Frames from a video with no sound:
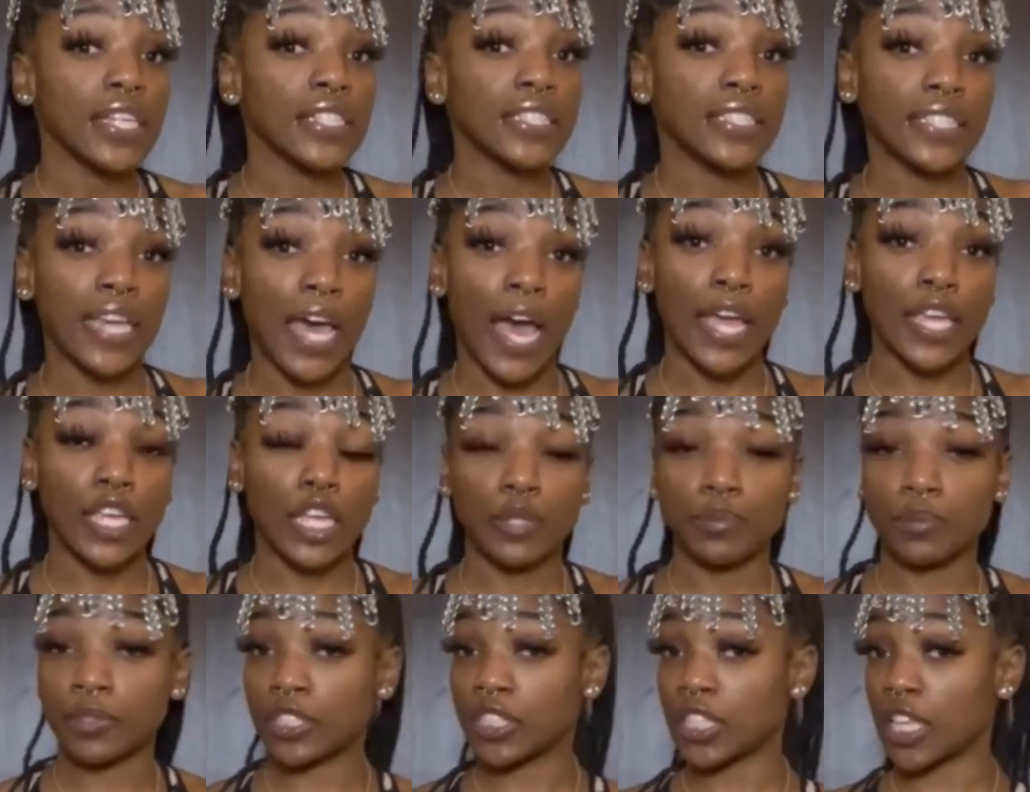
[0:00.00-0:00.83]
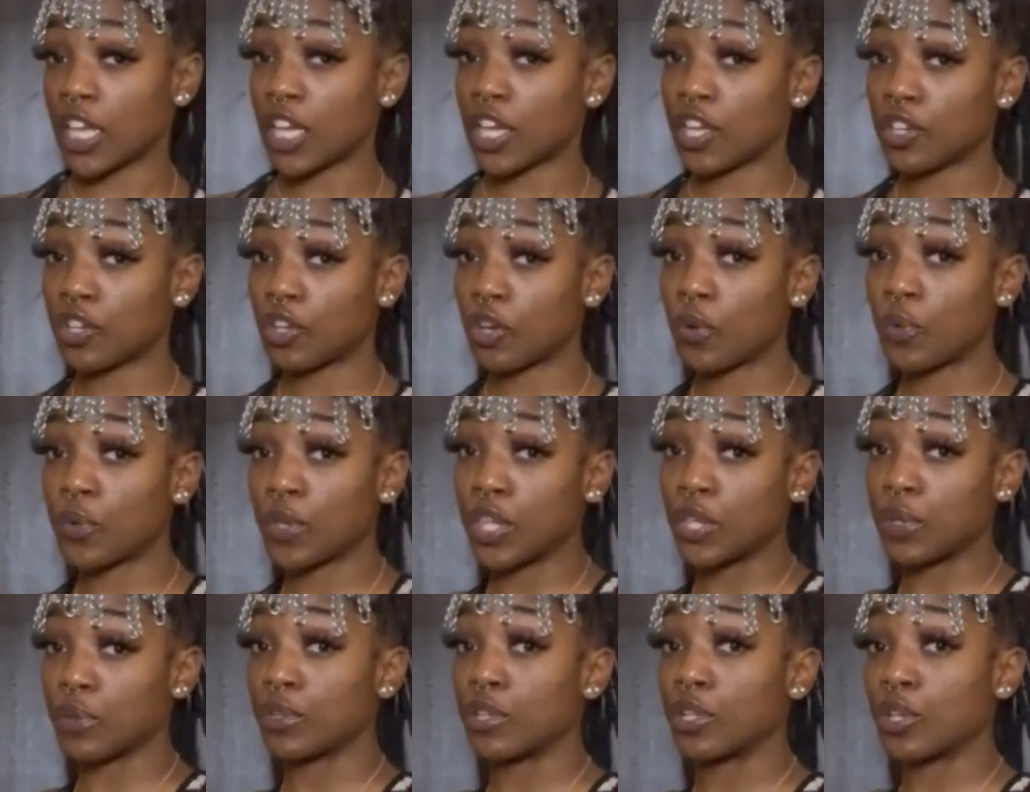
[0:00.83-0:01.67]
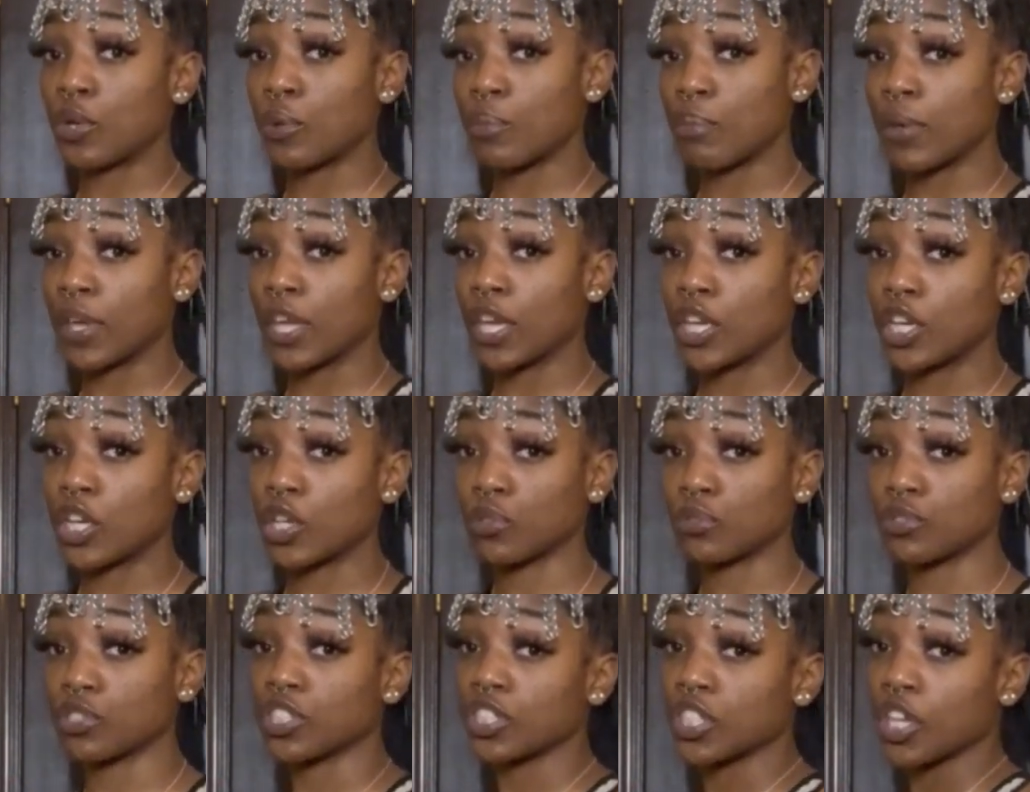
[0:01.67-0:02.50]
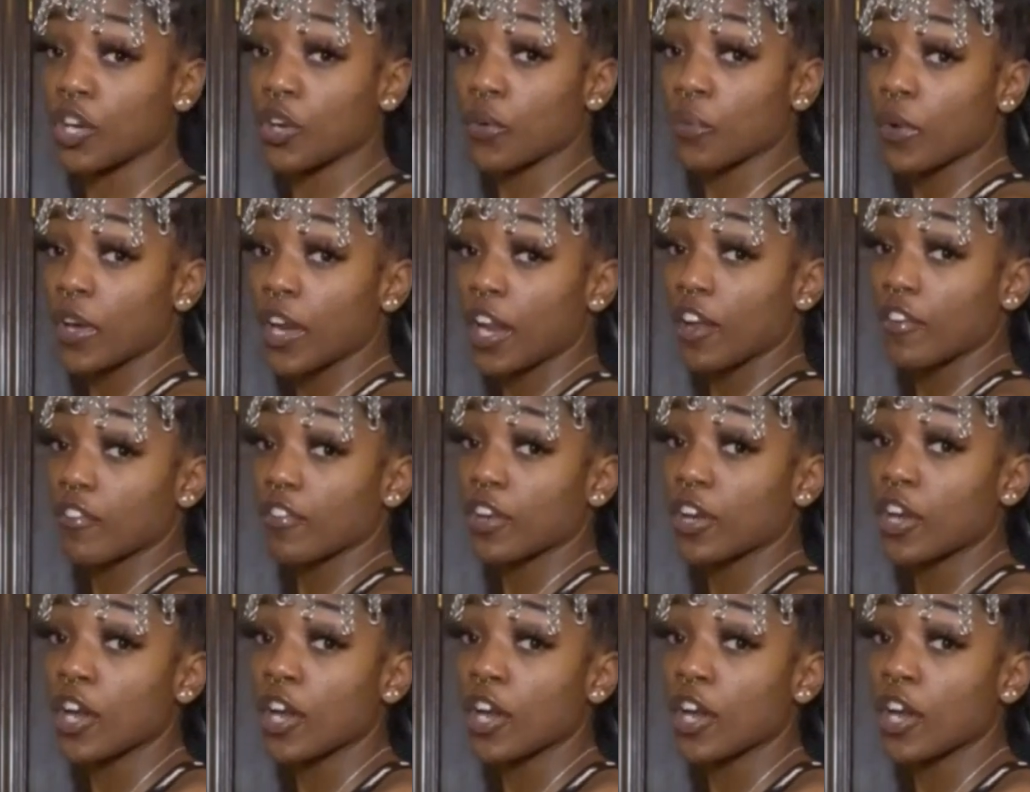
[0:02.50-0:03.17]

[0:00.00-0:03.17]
tie-up bando, cute little bando shirt, whatever.